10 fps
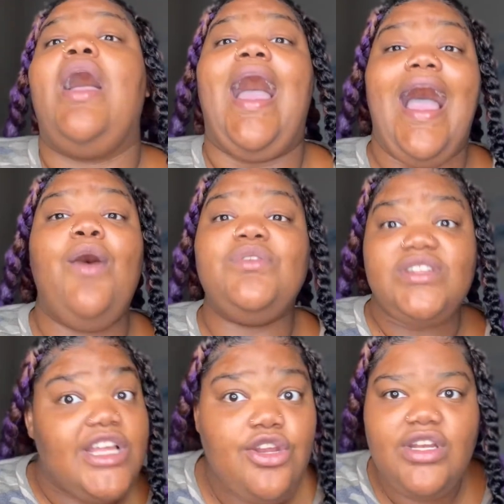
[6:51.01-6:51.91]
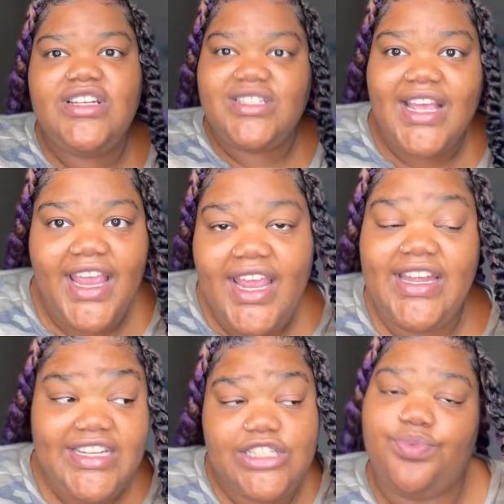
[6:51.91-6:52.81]
I was literally saying,
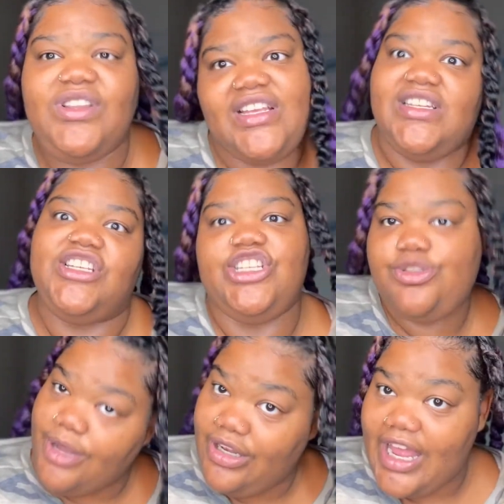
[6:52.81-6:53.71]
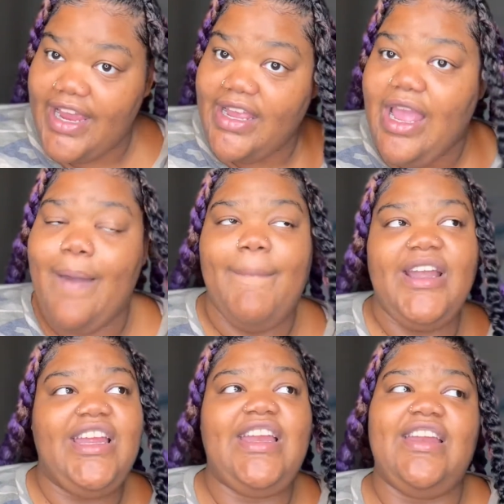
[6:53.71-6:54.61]
this is what they said she smelled like. But
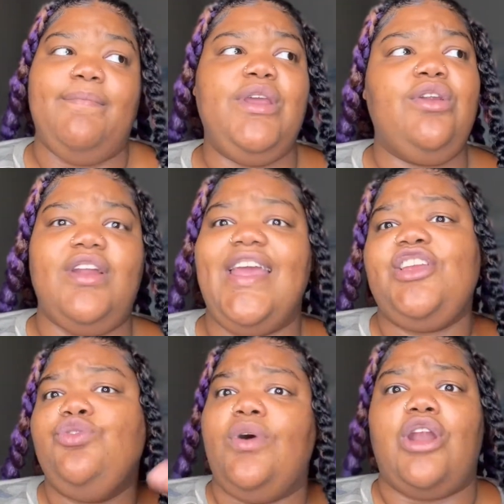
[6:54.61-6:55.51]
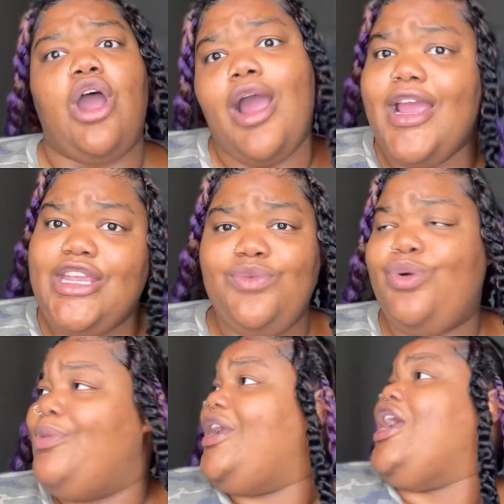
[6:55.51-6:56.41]
then in the middle of that, you want to argue with
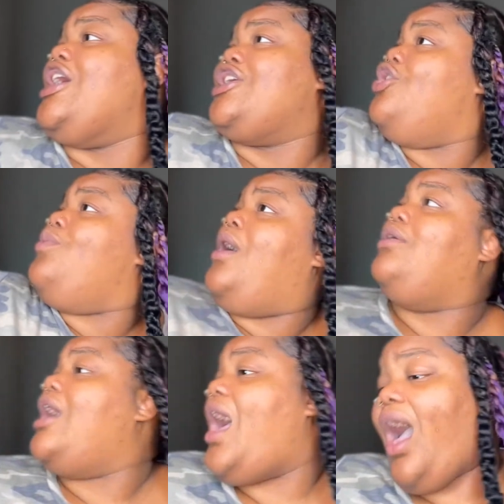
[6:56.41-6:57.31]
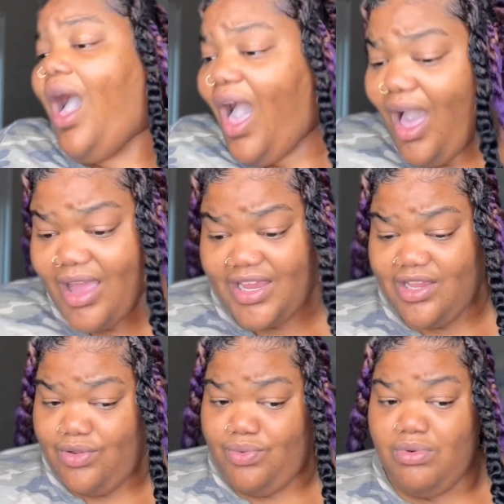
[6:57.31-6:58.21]
me. You want to
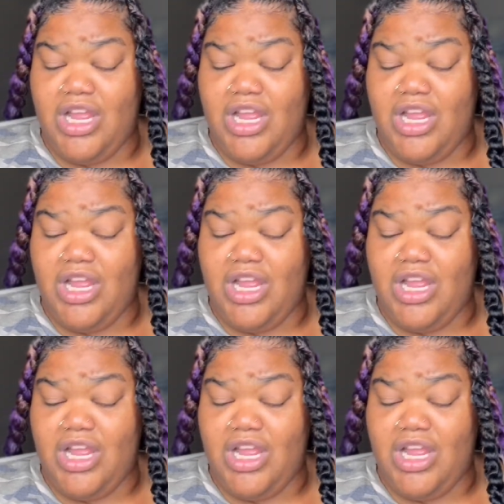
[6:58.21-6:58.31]
argue.